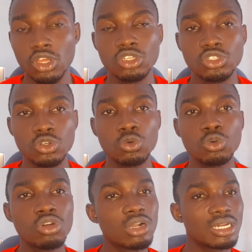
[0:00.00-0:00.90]
So
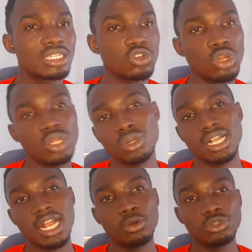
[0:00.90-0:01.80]
create only one
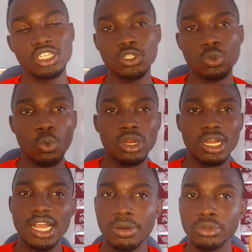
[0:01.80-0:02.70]
account. It's one
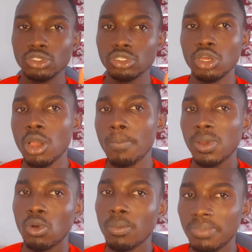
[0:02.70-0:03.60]
account per
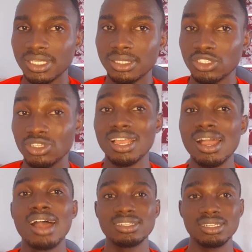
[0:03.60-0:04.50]
one person. It's just like
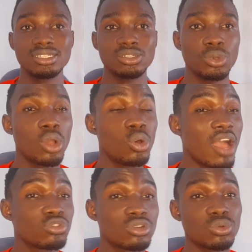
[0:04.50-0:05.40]
AdSense, where you only
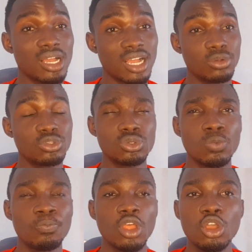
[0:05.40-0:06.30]
have to create one account.
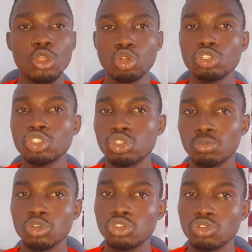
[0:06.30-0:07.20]
So you don't
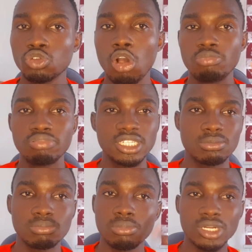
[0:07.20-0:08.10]
supposed to operate
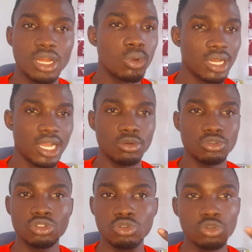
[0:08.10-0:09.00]
more than one
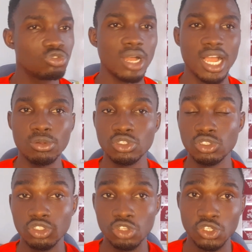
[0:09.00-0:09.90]
account. No two accounts,
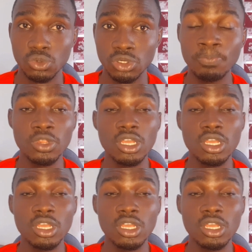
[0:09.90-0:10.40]
just one.